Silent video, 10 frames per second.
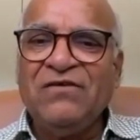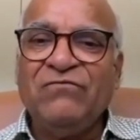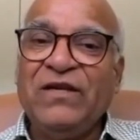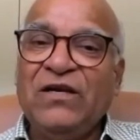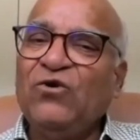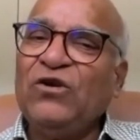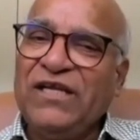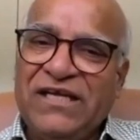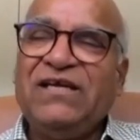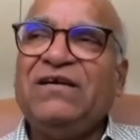will
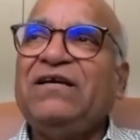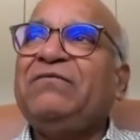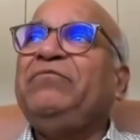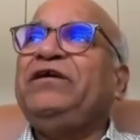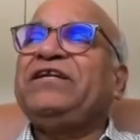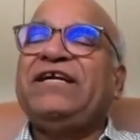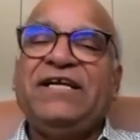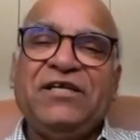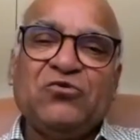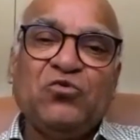only be
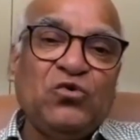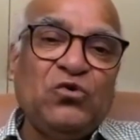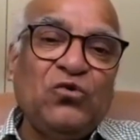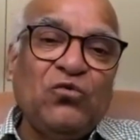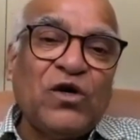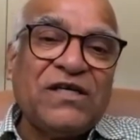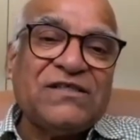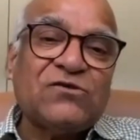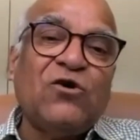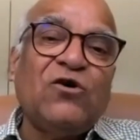ready to do what
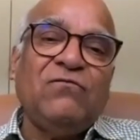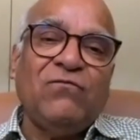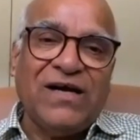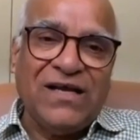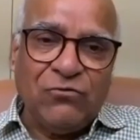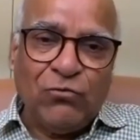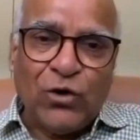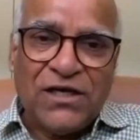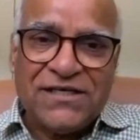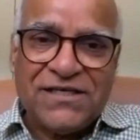is called
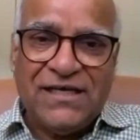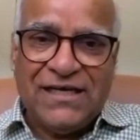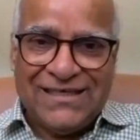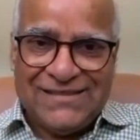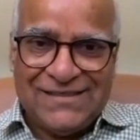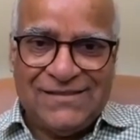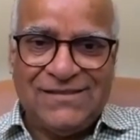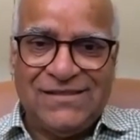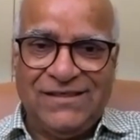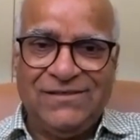voluntary licensing.